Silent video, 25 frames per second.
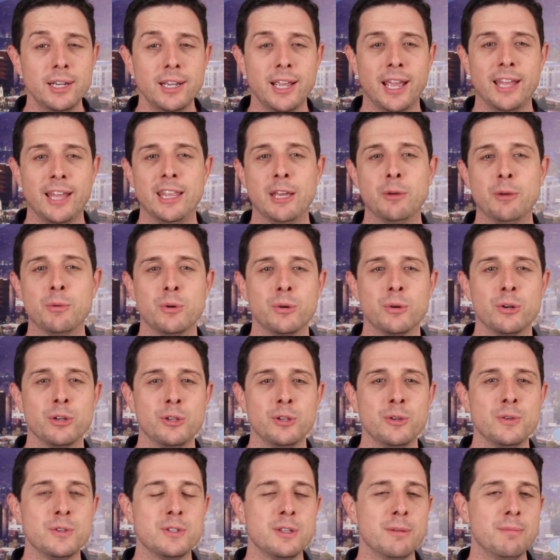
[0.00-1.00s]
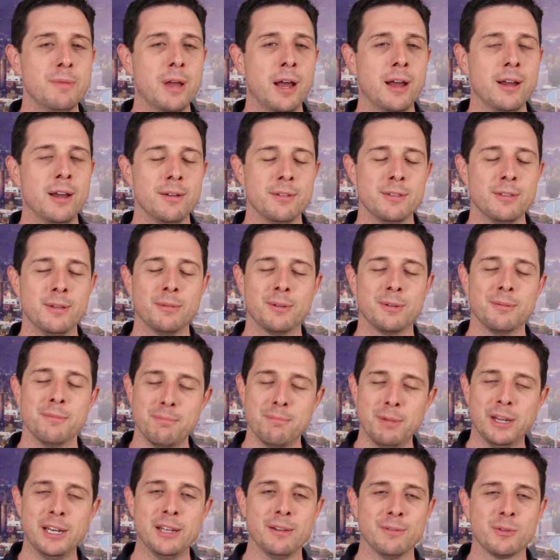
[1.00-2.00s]
and they will use the, uh, the
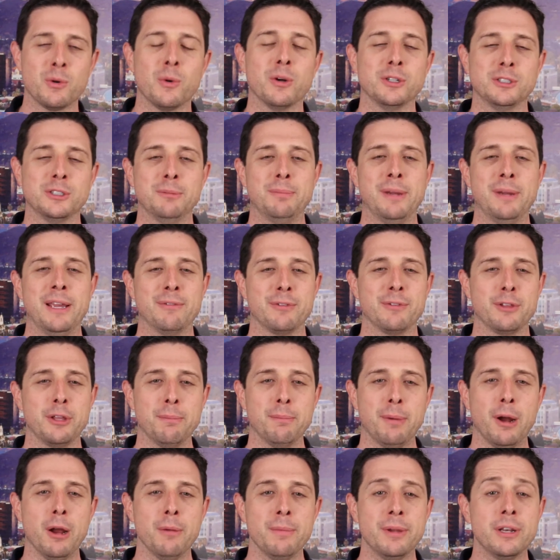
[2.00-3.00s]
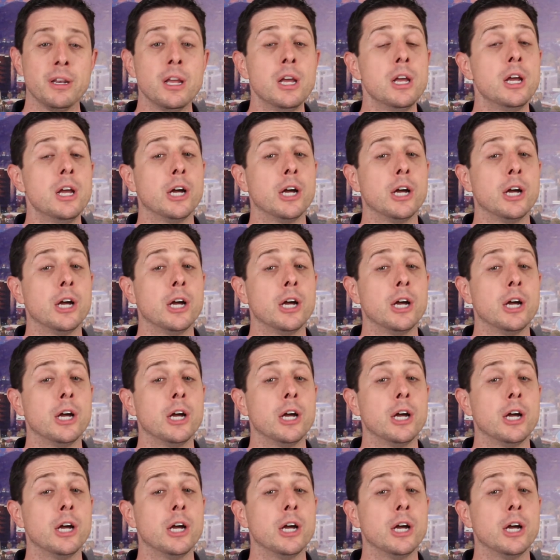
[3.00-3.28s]
money, of course, to pay for the apartment.